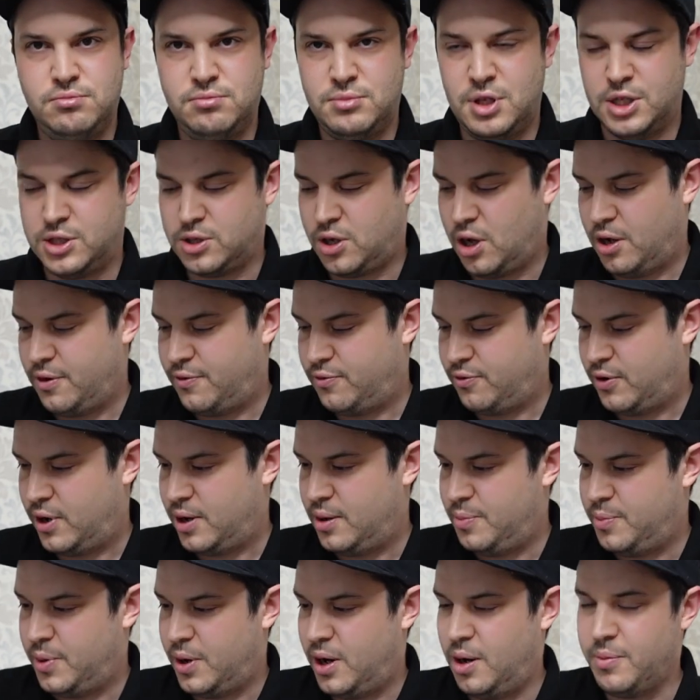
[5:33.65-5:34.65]
Let's go for
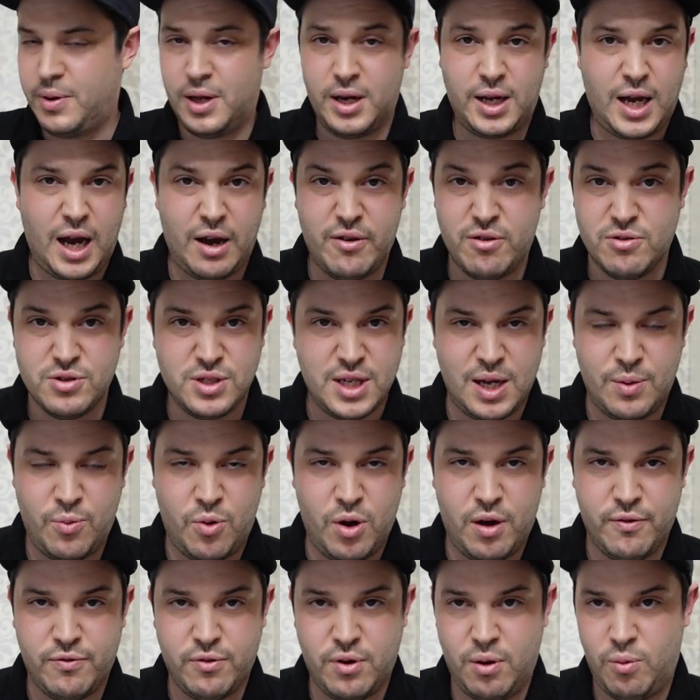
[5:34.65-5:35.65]
it. But I'm going to carry on saying
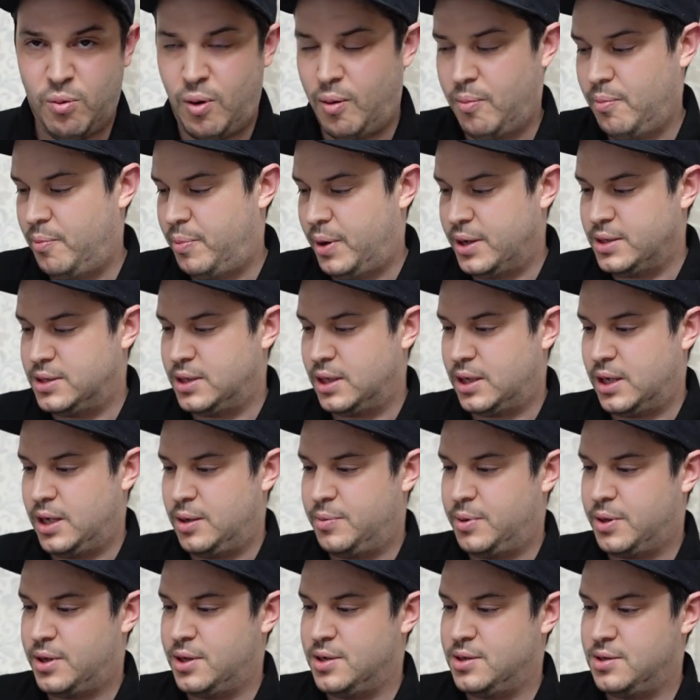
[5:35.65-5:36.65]
whatever I want,
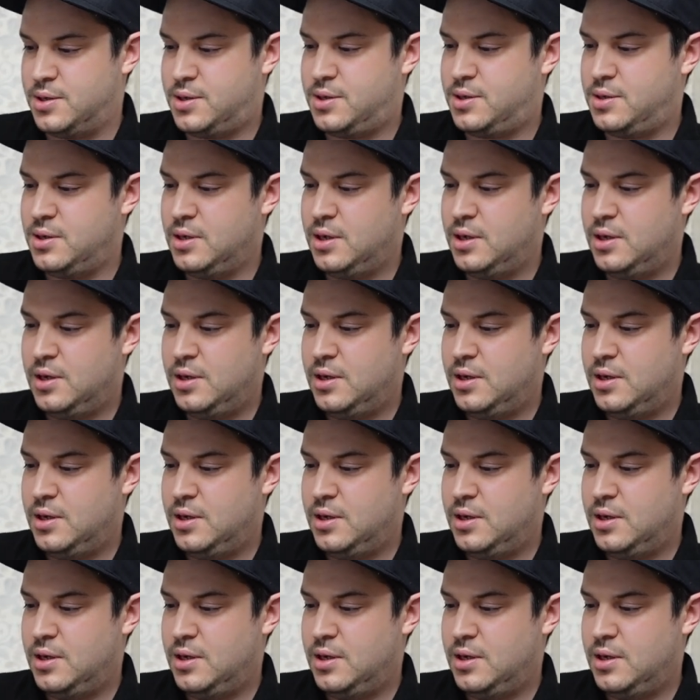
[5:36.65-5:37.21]
basically, because